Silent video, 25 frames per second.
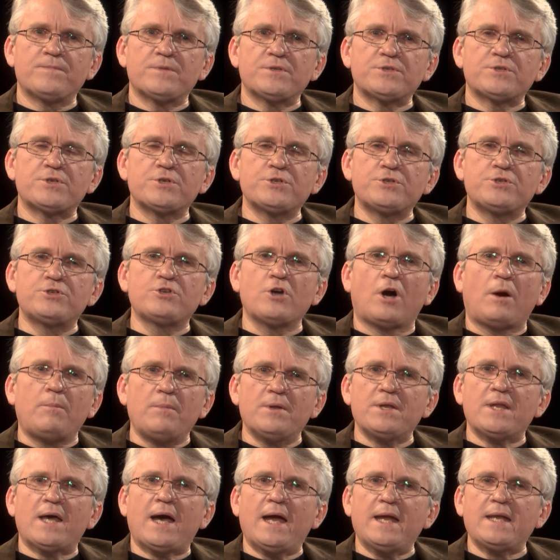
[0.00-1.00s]
to
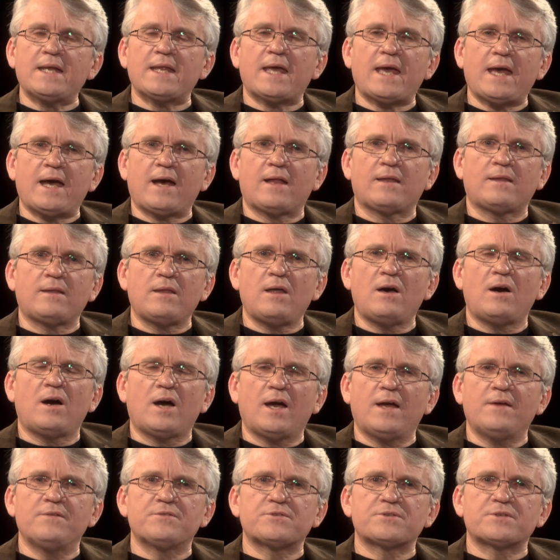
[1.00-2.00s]
dominate our
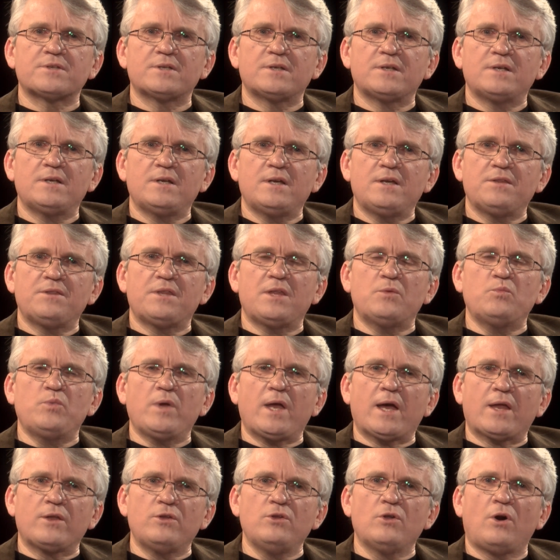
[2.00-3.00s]
lives, then we
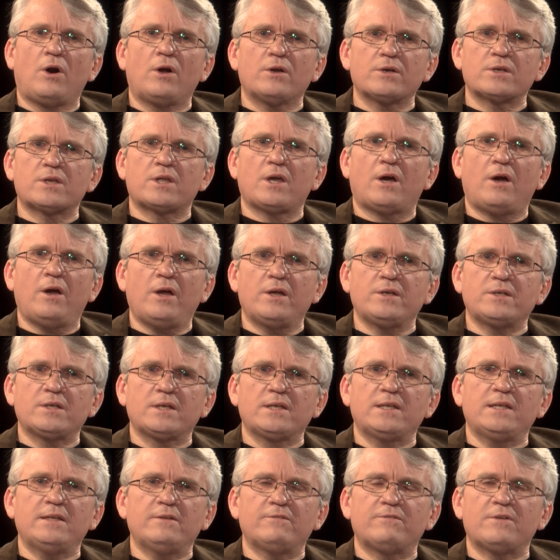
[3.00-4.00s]
are not going to
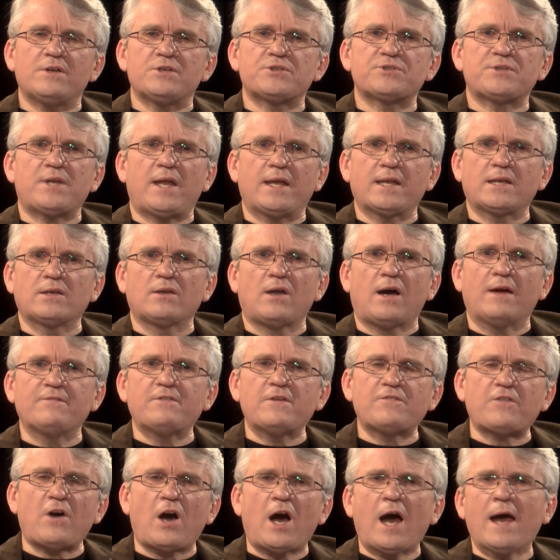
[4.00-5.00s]
live a stunning life.
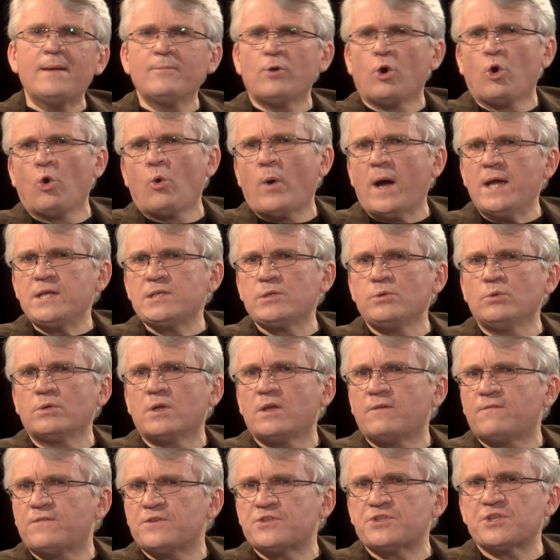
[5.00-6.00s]
If I'm always
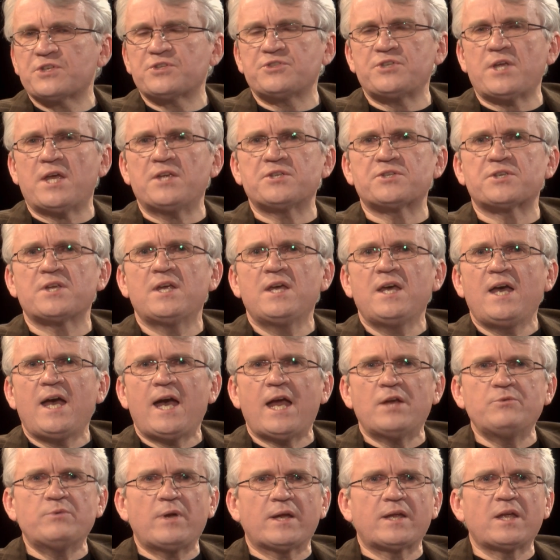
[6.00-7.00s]
looking for success
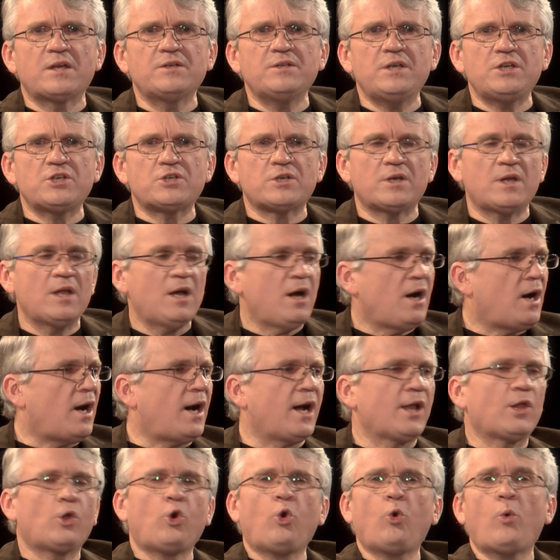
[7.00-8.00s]
and recognition,
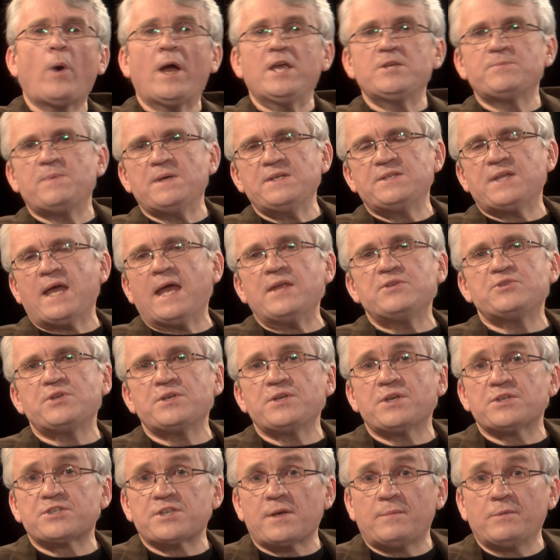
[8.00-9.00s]
I'll always be dancing
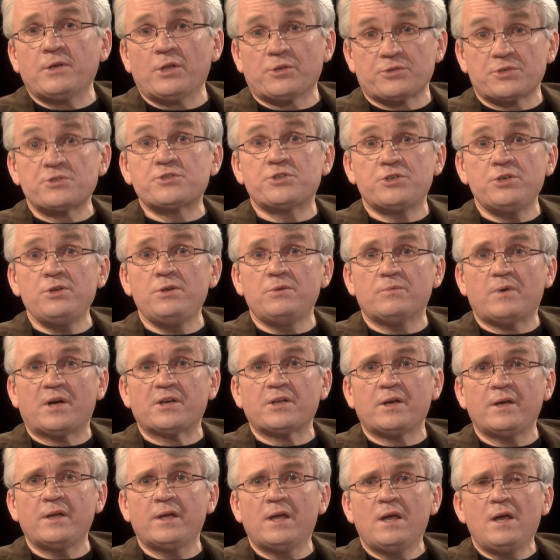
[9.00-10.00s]
to someone else's tune, won't
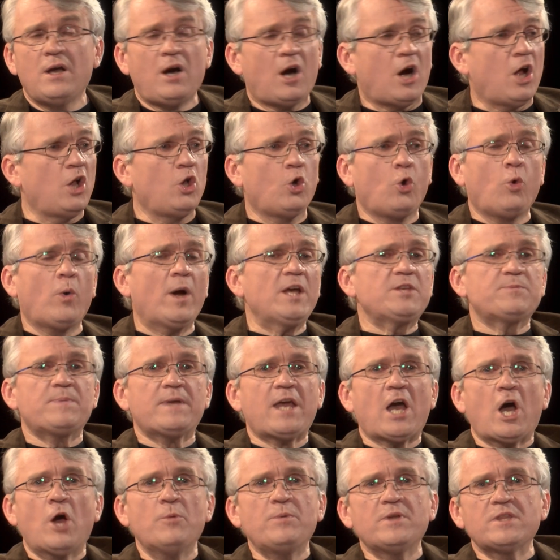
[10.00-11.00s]
I? I'll always be
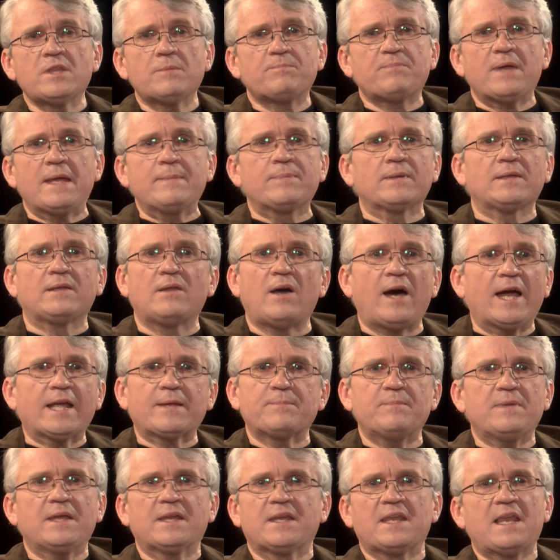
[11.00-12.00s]
hoping that people
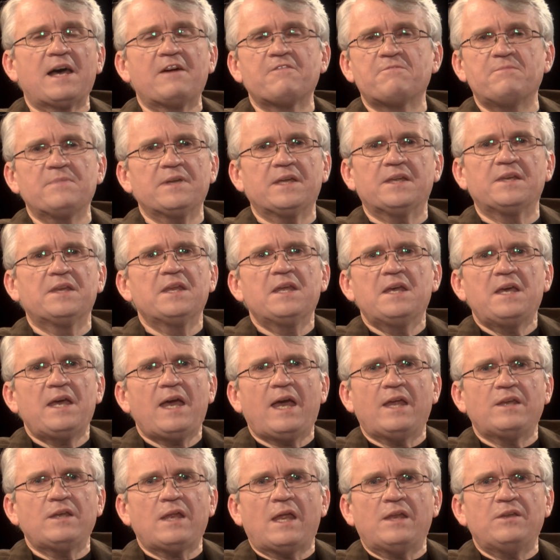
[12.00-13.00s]
like me and love me
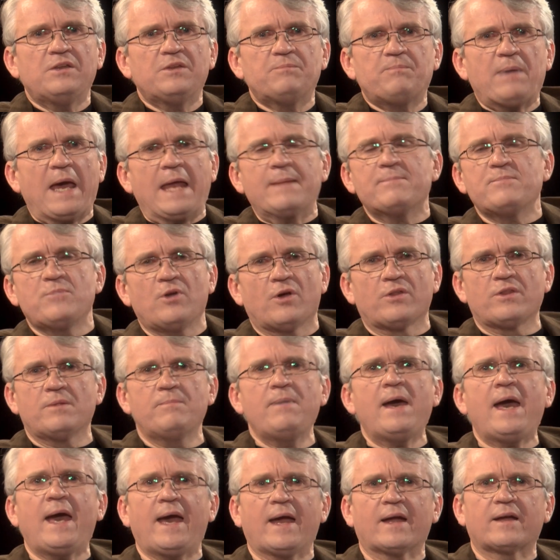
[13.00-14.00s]
and pat me on the
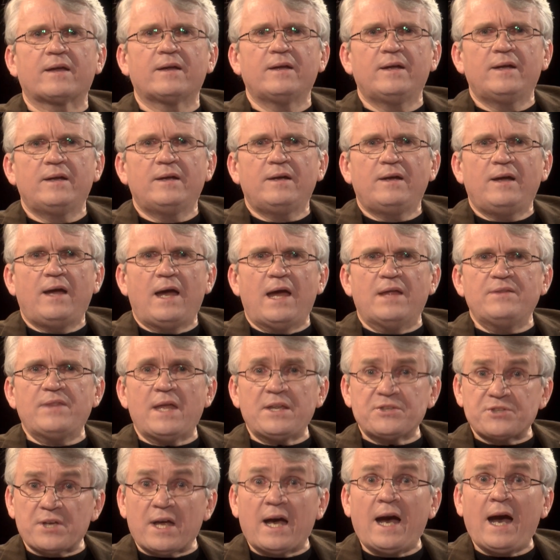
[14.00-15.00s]
back. And
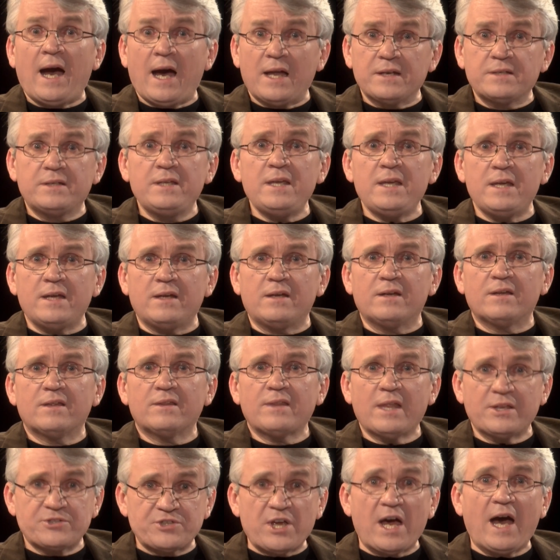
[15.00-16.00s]
that's a hard gig.
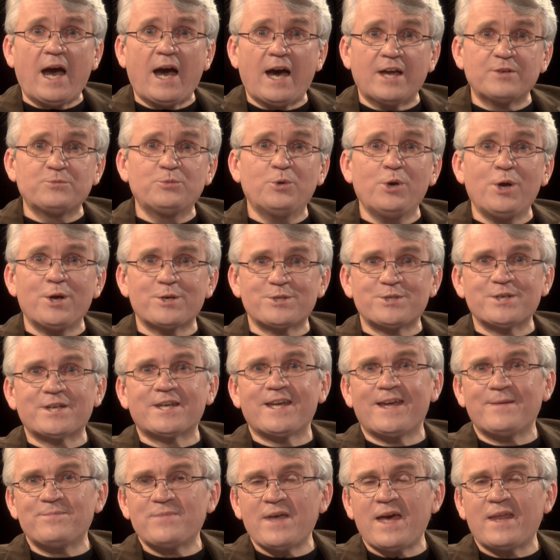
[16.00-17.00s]
That's hard work to
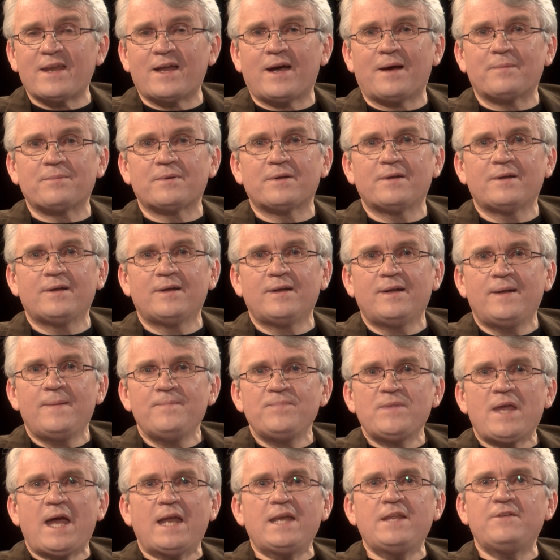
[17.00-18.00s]
keep that up.
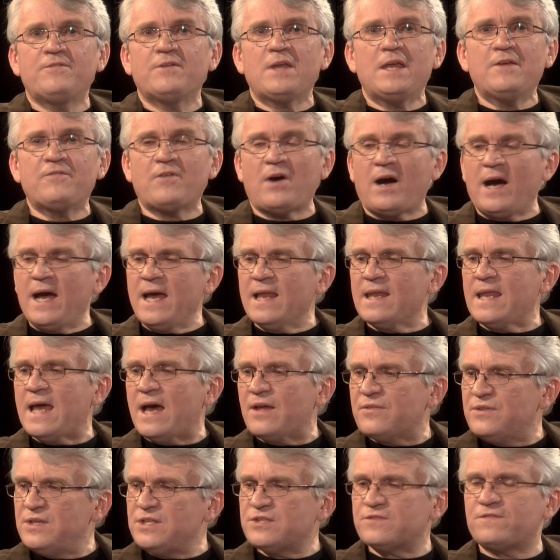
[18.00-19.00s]
And if I
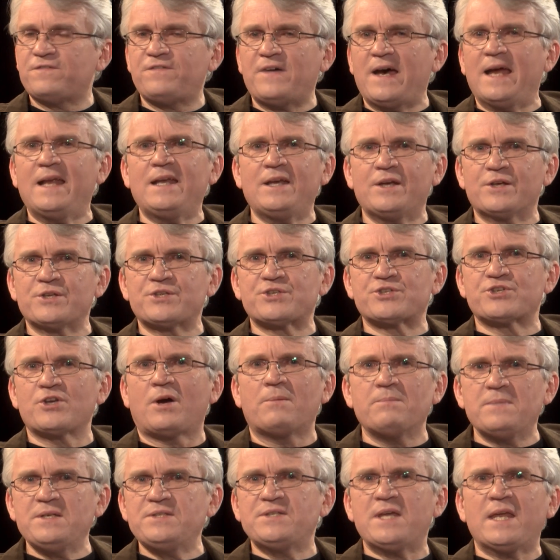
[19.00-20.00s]
allow this failure to
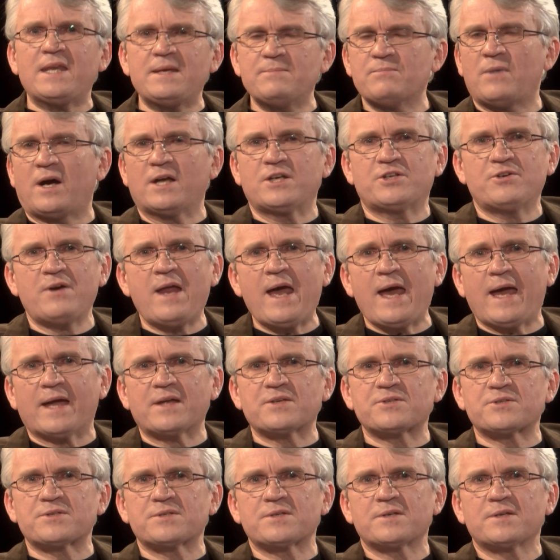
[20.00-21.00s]
stop me dead in my
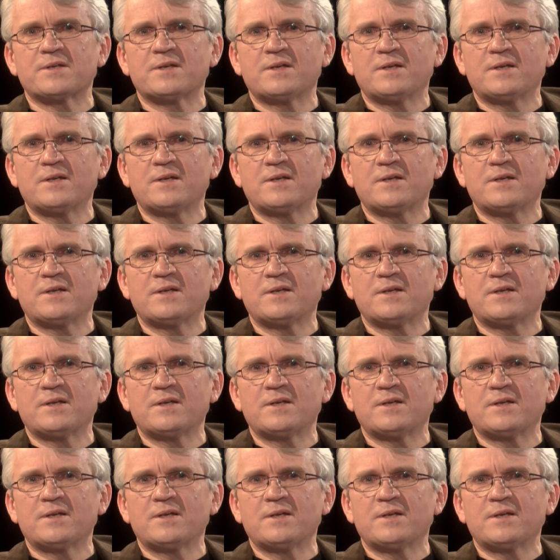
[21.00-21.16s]
tracks,